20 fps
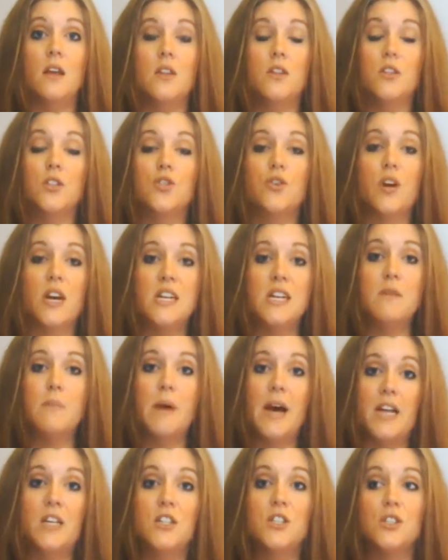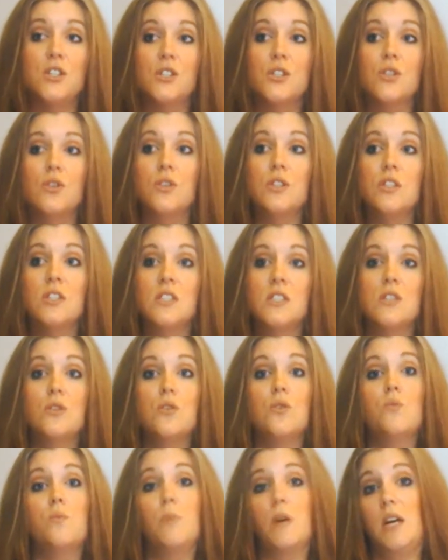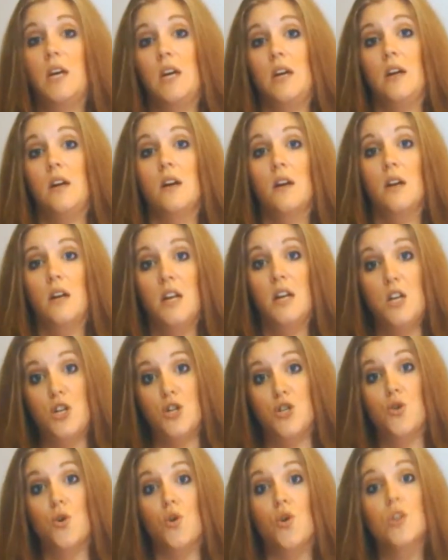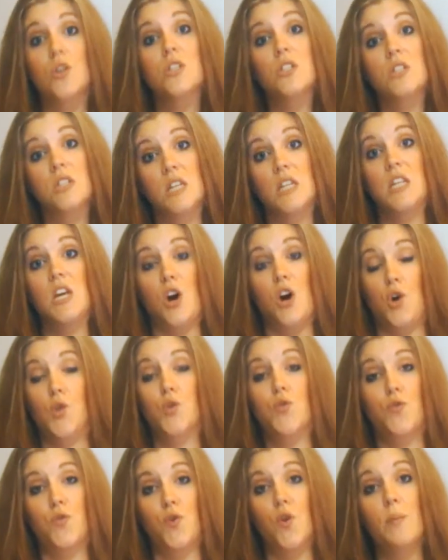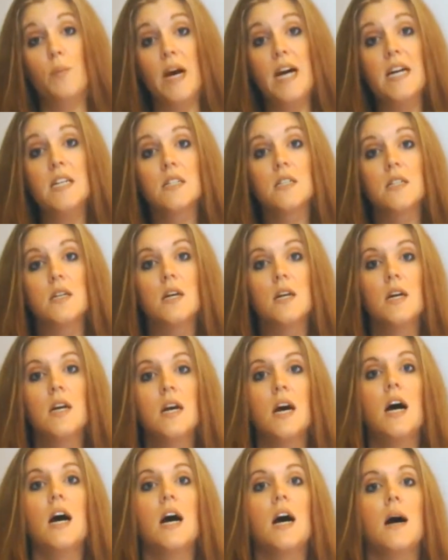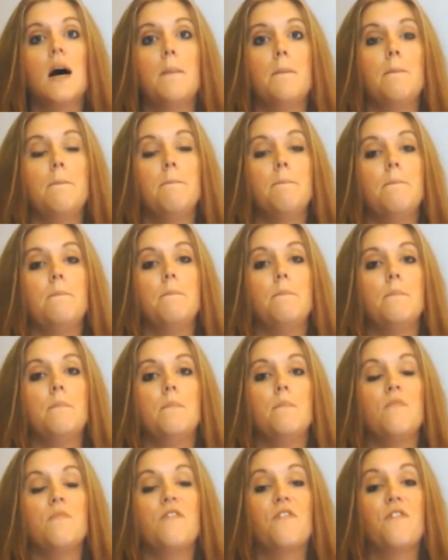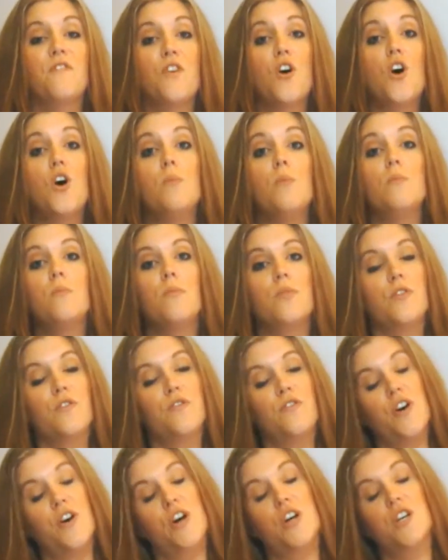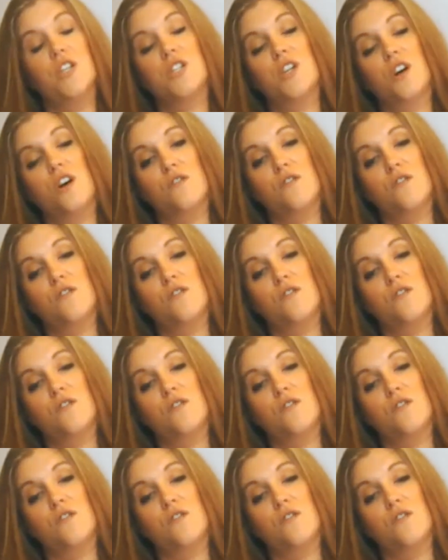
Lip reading: the training packages could still be endorsed in the old format. From the 1st